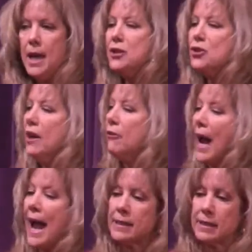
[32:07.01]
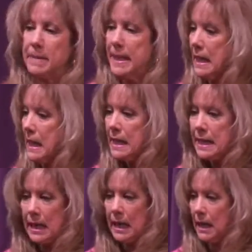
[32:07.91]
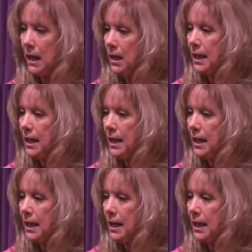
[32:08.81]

she never asked me anything.